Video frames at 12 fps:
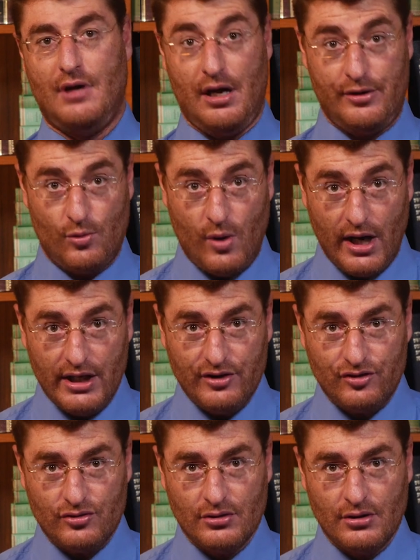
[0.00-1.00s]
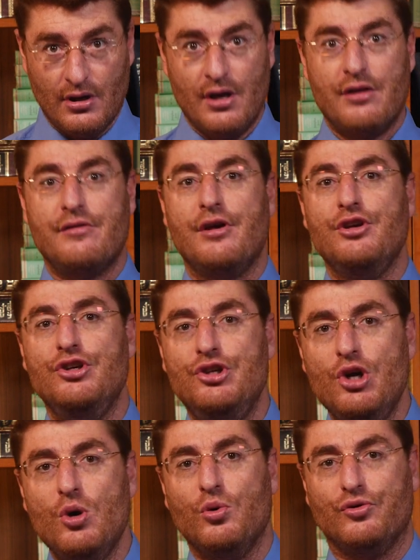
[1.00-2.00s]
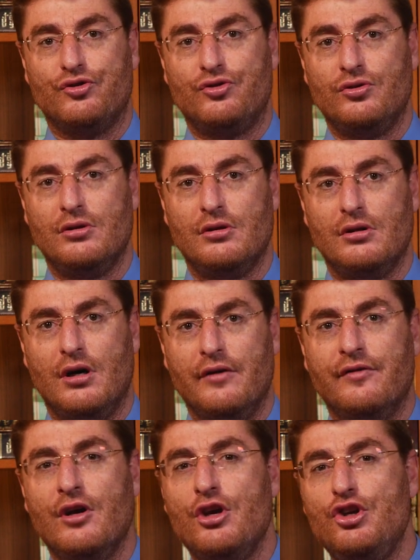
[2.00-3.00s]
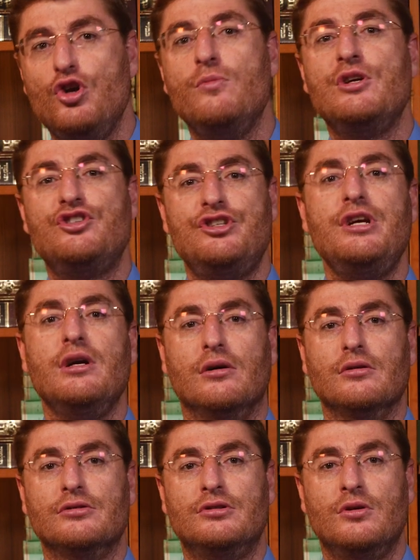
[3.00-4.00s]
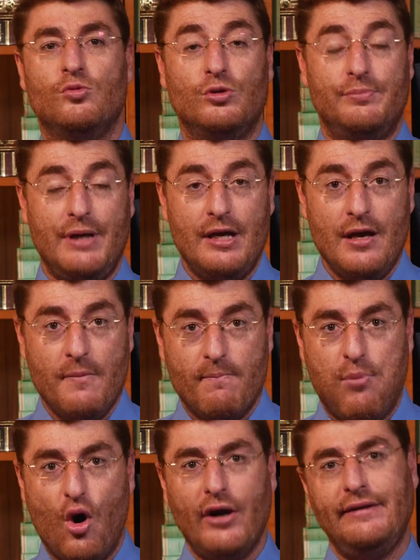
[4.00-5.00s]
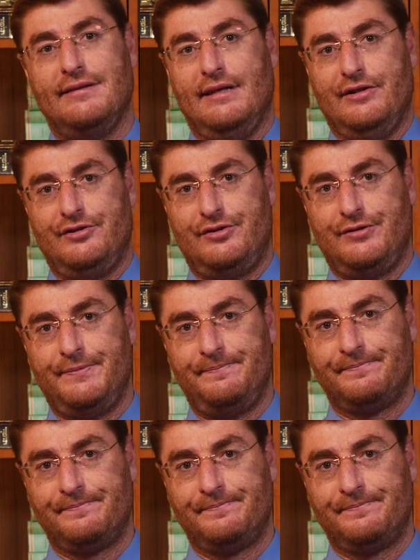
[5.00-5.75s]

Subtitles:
Otherwise, the use of human shields would be pointless.